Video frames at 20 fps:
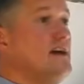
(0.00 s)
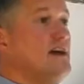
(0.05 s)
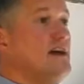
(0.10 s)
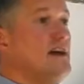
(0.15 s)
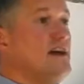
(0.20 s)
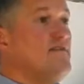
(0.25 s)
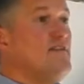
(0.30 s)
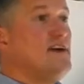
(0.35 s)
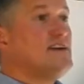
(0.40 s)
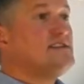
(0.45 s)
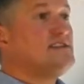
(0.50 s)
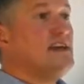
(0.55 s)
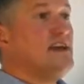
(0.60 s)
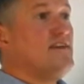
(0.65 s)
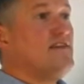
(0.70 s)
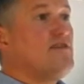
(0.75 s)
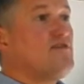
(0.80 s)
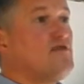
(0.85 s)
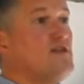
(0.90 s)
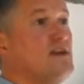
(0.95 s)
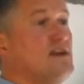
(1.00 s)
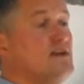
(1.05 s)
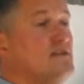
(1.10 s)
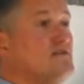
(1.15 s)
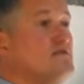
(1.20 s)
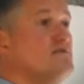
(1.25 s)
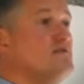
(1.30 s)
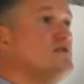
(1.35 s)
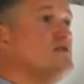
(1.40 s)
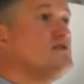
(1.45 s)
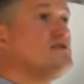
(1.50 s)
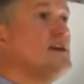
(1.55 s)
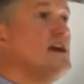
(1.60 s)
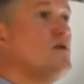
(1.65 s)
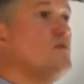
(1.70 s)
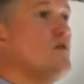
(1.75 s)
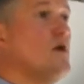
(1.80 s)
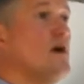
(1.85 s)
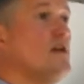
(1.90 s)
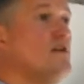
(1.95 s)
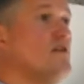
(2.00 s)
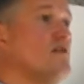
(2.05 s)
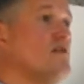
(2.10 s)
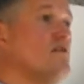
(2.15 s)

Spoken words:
If I say a 3 and you say a 1 or